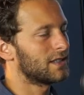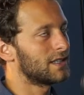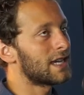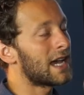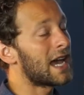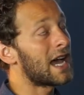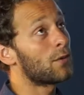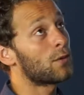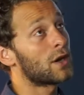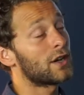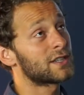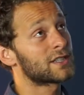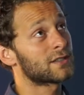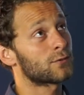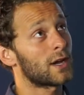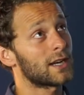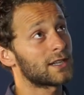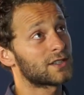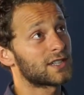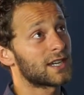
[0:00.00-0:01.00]
yeah, well, it's
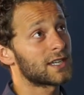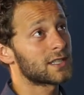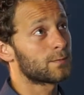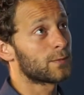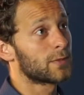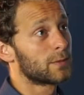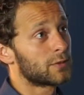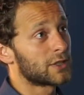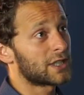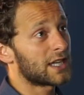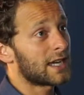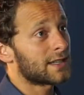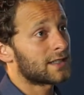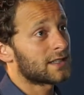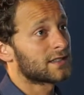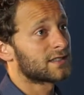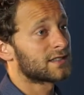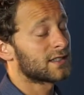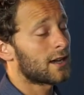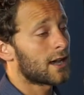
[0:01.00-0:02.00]
quite a change, but at
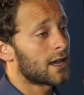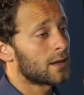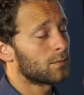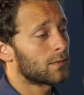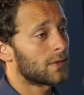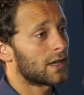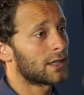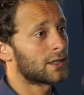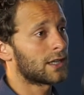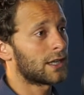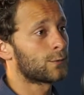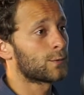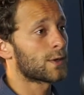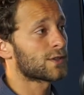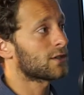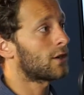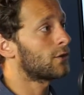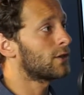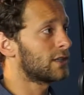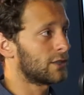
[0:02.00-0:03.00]
the time it
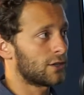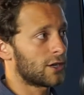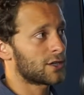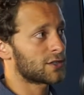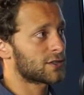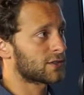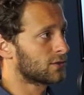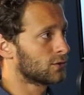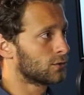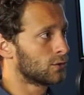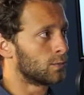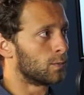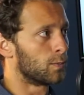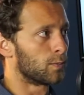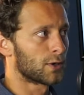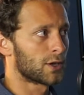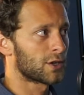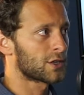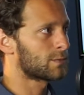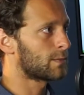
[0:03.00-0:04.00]
was only us two
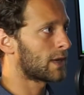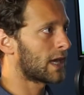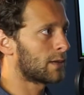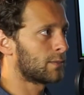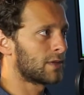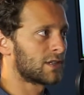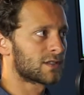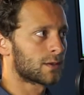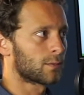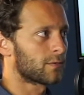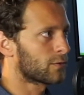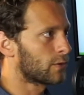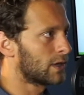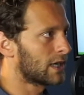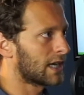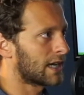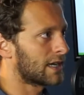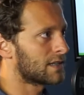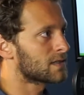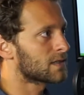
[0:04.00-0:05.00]
plus maybe some
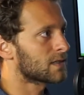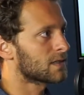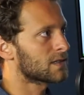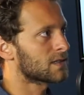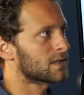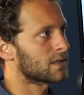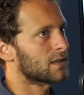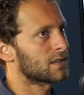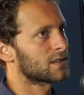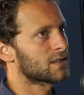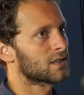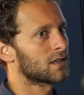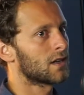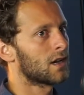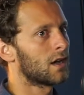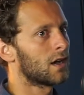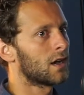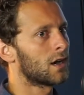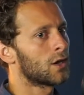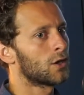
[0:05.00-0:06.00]
freelancers. Mm-hmm.
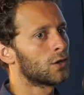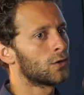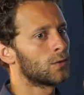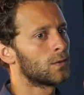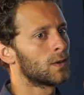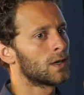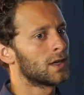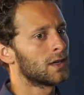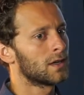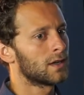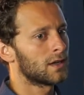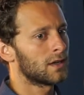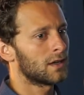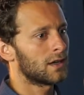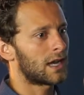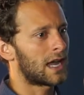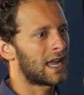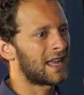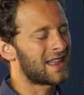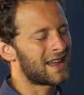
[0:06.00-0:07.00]
So
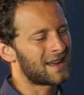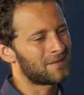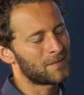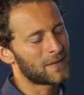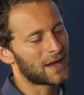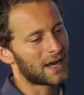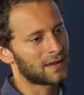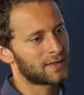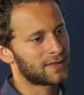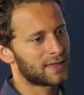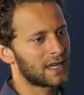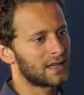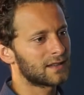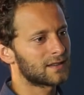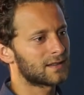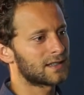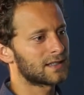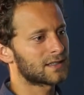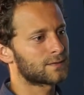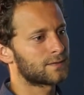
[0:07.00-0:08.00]
I
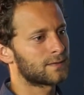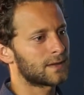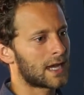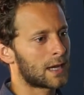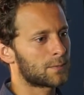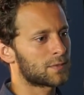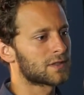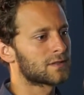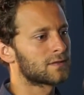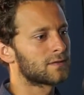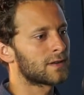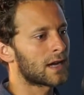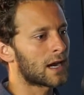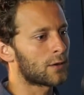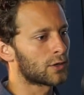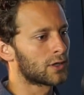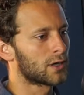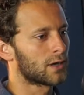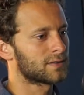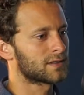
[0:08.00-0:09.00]
think this happens
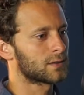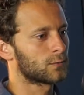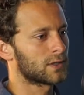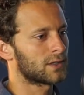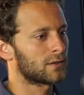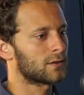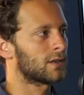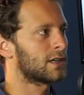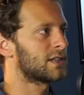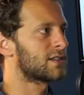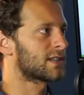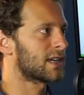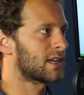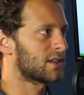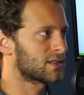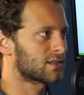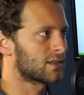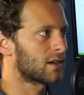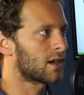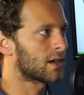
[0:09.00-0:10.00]
very often with early
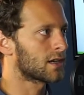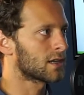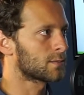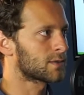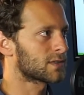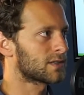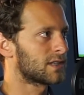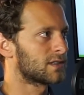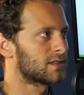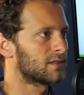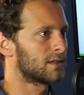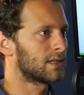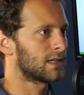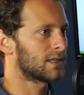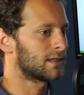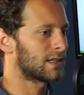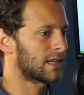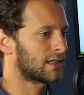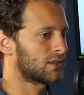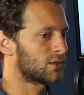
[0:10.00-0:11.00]
stage startups,
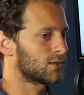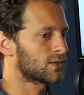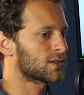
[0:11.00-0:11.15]
that you